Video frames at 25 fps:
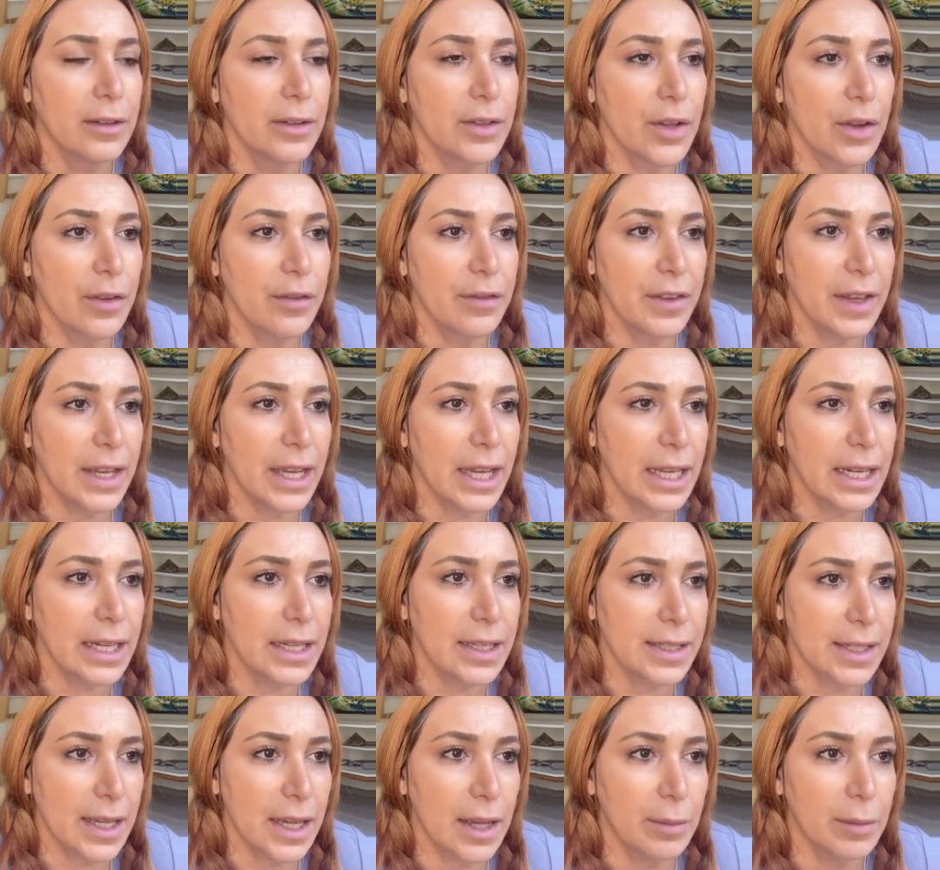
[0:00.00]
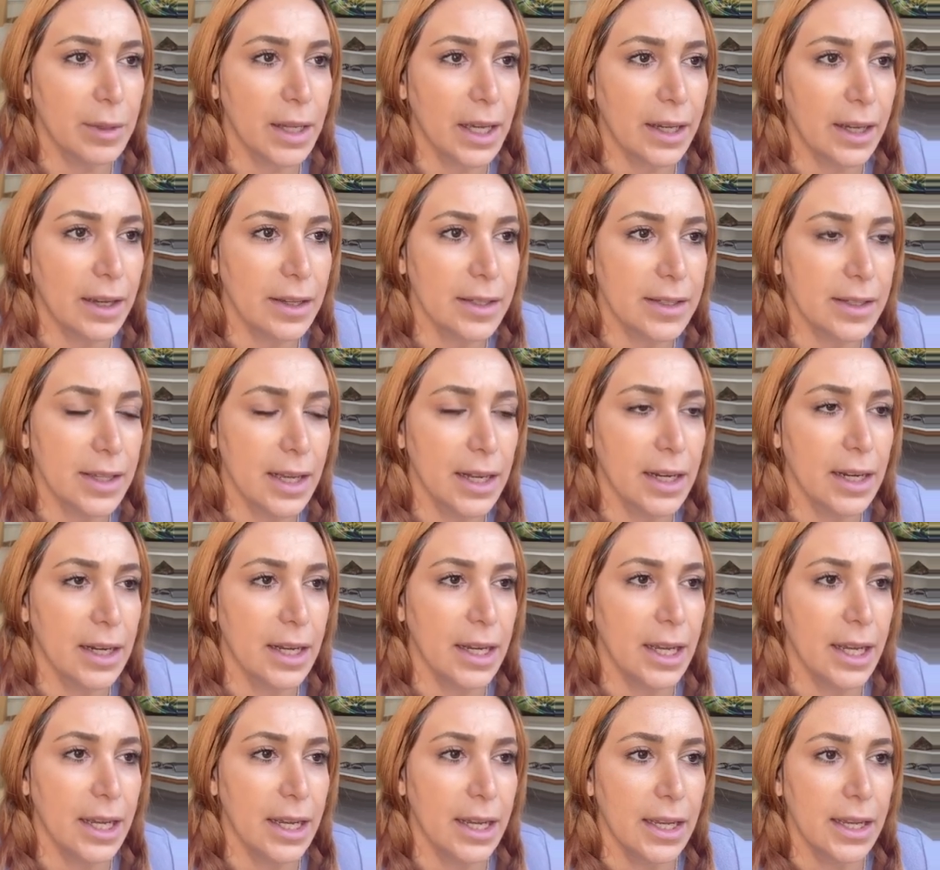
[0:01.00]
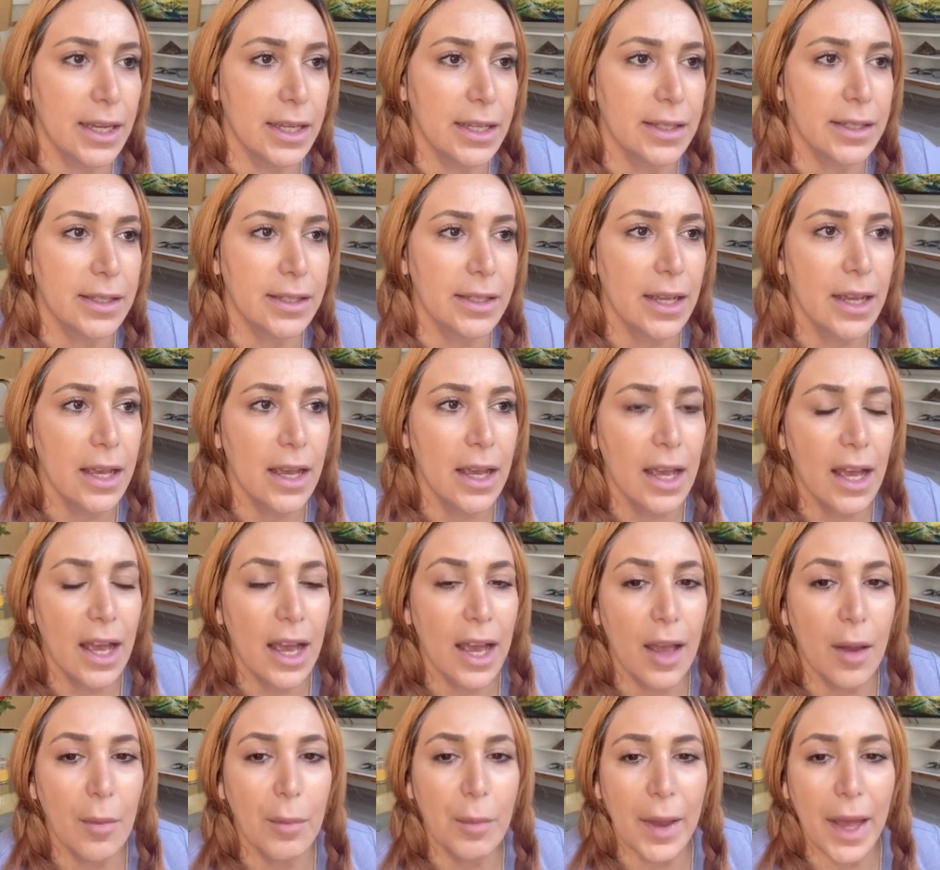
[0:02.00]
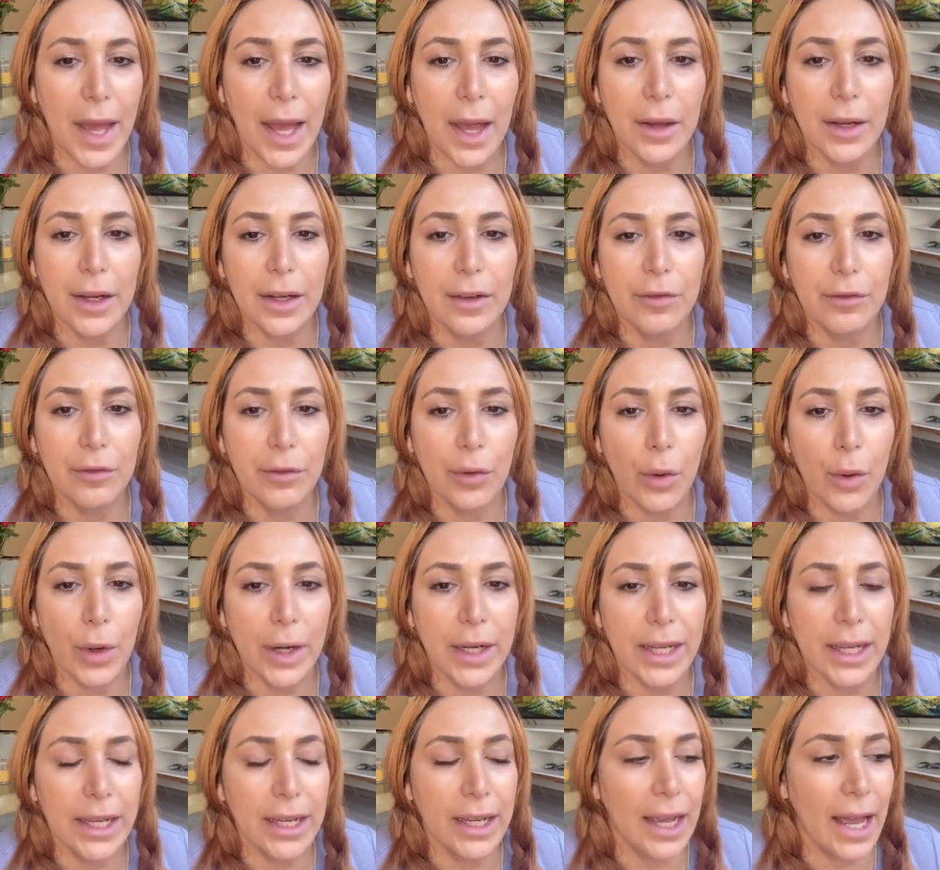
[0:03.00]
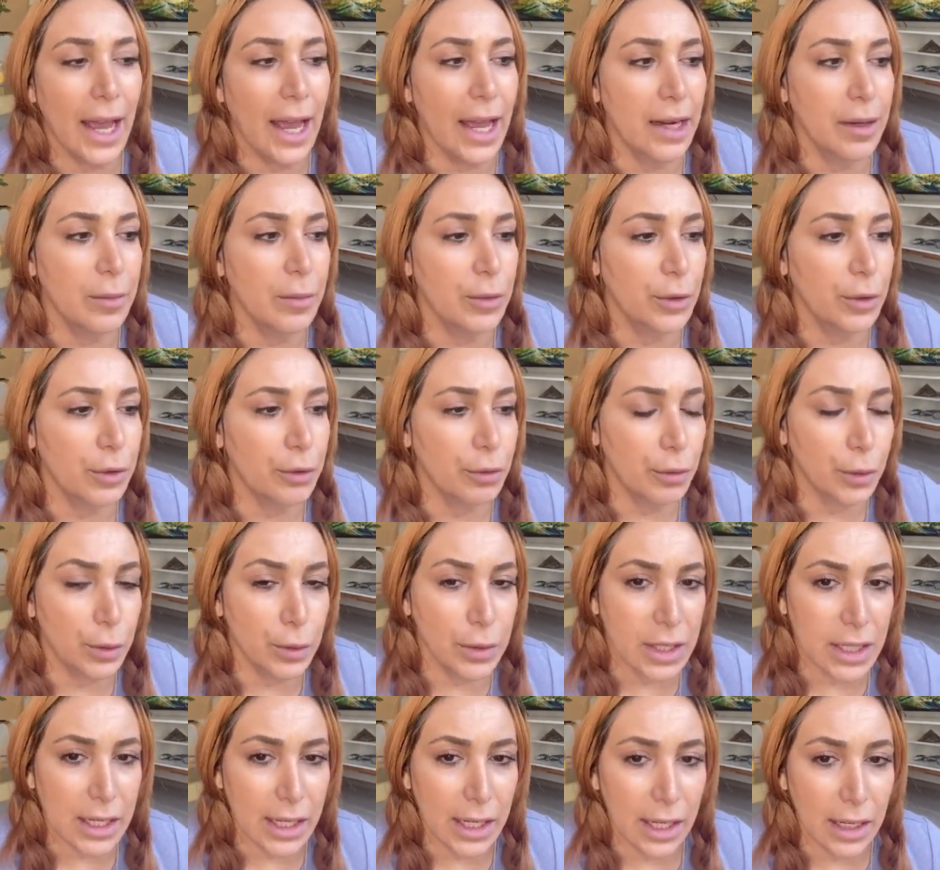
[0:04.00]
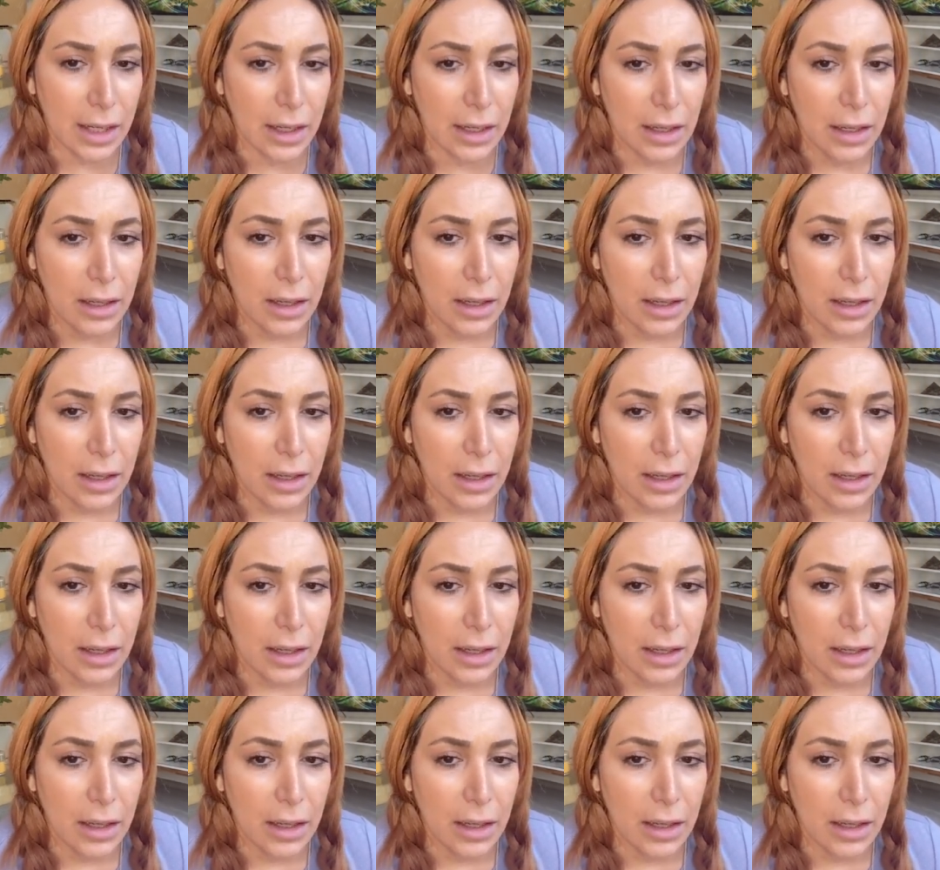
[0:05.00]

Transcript: veganism, like I said, is about avoiding animal cruelty.